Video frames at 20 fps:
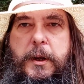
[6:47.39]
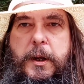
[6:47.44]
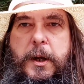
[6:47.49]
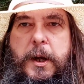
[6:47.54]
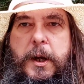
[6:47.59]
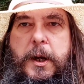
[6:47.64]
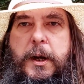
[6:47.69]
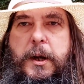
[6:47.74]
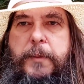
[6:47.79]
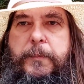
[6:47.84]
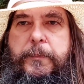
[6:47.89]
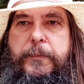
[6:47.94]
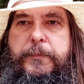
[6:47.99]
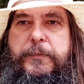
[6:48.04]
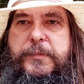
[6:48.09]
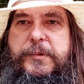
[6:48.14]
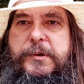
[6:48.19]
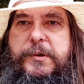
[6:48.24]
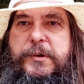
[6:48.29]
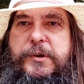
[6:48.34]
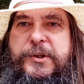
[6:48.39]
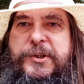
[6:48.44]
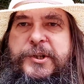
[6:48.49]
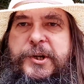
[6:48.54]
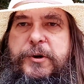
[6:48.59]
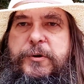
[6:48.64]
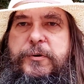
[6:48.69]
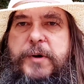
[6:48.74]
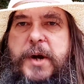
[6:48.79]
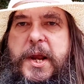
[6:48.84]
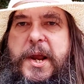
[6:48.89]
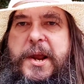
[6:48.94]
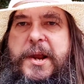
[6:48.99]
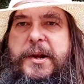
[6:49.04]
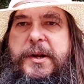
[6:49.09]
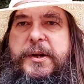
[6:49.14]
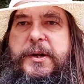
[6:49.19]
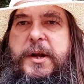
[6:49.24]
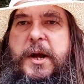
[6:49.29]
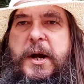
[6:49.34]
so
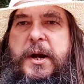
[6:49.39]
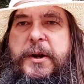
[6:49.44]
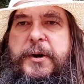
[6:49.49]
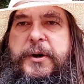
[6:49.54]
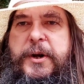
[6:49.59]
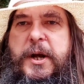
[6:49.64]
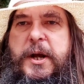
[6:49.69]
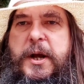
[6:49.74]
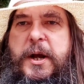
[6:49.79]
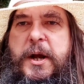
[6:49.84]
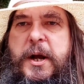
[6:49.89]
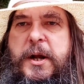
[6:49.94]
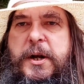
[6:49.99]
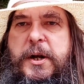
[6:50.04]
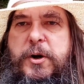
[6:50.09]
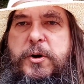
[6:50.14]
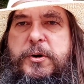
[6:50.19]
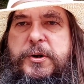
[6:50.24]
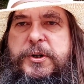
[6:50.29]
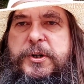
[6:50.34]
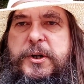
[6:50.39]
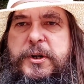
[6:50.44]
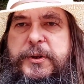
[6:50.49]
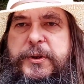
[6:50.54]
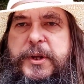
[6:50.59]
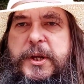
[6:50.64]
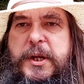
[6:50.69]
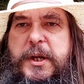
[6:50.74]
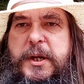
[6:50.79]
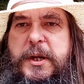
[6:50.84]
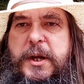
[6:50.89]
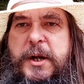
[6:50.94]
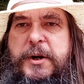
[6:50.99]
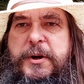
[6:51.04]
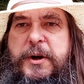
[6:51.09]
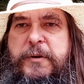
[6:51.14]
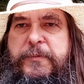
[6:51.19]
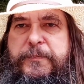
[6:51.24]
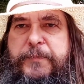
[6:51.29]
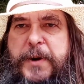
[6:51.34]
I looked on and
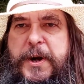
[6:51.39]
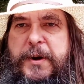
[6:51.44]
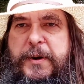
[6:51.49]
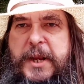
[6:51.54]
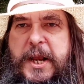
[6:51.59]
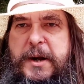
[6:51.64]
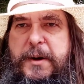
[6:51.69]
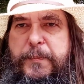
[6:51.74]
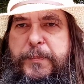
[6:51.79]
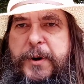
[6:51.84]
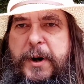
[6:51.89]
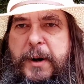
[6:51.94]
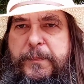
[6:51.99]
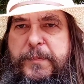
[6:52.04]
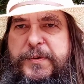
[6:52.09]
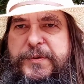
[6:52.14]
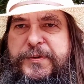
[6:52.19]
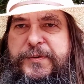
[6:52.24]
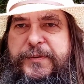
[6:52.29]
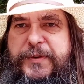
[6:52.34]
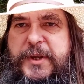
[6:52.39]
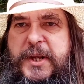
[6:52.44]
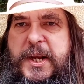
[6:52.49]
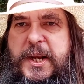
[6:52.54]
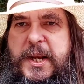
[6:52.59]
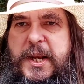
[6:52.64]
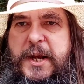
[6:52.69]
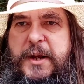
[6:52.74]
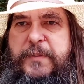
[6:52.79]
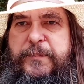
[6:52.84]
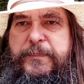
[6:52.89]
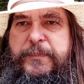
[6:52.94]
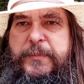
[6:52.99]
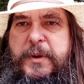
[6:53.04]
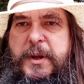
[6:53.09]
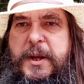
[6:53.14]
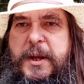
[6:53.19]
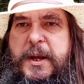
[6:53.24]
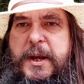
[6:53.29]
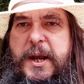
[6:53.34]
I've been getting problems with the
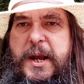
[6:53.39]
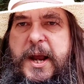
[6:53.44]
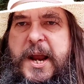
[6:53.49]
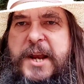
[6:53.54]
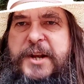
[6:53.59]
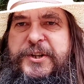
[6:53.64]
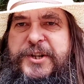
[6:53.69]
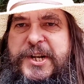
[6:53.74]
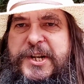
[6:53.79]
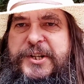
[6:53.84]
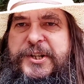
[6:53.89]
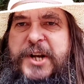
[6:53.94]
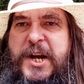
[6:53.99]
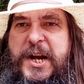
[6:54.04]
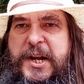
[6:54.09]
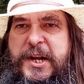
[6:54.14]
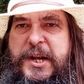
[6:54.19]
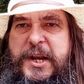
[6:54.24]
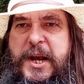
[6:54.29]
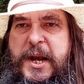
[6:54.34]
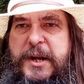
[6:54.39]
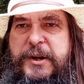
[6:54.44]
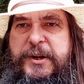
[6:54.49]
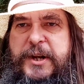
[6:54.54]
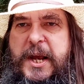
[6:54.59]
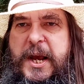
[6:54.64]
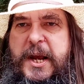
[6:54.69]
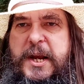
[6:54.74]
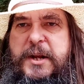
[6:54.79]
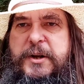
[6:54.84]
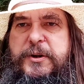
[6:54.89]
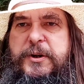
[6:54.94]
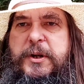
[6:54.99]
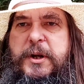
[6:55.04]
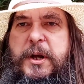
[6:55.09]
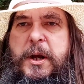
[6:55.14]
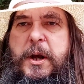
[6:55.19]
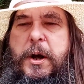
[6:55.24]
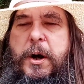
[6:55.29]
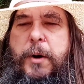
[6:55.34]
ATtiny88.
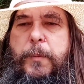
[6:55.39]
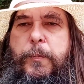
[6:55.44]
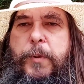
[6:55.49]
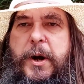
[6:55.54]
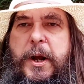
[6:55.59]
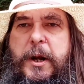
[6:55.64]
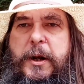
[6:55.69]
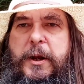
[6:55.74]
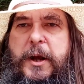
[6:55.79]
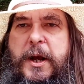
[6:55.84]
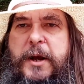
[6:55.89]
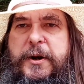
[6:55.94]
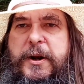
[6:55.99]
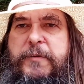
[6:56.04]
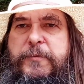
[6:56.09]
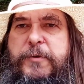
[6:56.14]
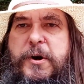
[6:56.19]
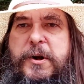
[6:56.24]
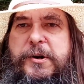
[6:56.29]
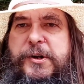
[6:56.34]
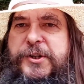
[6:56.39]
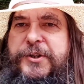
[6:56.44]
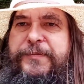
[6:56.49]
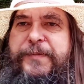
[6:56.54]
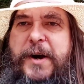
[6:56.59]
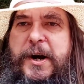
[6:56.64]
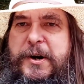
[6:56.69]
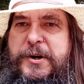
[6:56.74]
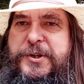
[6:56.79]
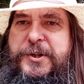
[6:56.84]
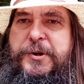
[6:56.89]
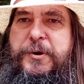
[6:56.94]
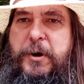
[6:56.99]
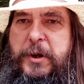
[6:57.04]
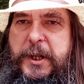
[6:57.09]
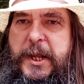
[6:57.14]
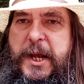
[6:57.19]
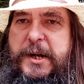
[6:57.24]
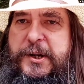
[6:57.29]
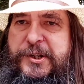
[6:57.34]
Well, and I've gone as far as
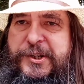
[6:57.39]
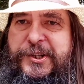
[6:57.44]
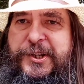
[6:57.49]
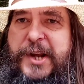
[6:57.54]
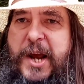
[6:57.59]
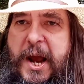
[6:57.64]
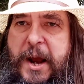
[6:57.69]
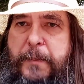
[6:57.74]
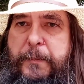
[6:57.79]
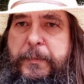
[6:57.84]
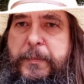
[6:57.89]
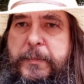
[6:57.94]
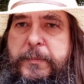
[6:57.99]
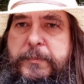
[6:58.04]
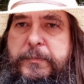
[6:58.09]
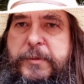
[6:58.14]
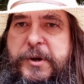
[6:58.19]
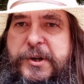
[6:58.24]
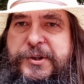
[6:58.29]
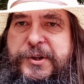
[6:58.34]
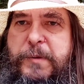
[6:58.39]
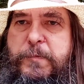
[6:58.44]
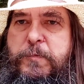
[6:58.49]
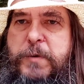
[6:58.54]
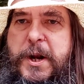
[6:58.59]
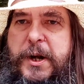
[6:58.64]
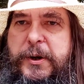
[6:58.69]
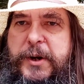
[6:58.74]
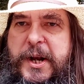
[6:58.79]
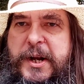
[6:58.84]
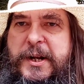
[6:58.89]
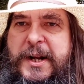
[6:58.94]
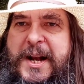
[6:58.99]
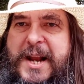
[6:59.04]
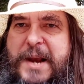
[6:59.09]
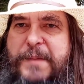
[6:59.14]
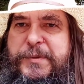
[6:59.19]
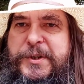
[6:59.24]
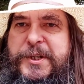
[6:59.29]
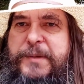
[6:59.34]
call that a scam, because it
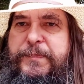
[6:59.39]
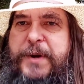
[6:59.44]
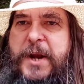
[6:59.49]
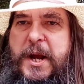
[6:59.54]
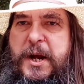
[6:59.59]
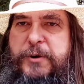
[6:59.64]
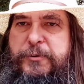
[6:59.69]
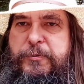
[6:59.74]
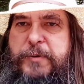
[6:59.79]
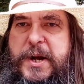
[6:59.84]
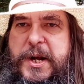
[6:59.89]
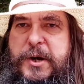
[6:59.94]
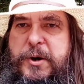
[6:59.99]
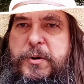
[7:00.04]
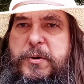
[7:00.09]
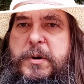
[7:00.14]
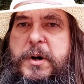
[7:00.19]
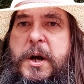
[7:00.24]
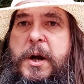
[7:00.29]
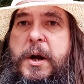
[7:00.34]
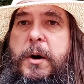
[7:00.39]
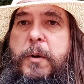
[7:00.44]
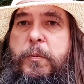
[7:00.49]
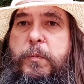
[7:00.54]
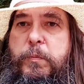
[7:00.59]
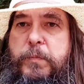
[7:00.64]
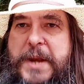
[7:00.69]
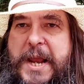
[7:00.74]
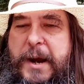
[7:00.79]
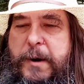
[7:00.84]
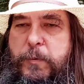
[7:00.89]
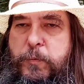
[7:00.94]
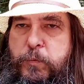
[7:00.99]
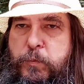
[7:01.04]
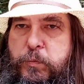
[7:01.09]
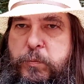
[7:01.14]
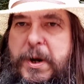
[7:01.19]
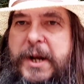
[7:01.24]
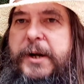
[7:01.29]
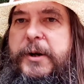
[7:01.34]
claims to be Arduino, yet
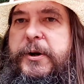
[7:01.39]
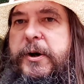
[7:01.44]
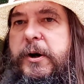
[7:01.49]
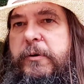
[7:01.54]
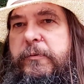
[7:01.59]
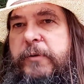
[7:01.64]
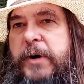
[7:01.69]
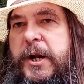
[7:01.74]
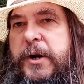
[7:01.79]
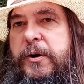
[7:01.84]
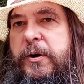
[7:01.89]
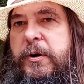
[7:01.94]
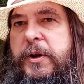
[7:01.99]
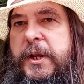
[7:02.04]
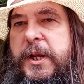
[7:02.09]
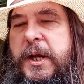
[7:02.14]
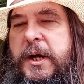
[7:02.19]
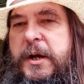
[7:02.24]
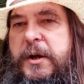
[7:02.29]
will not run on the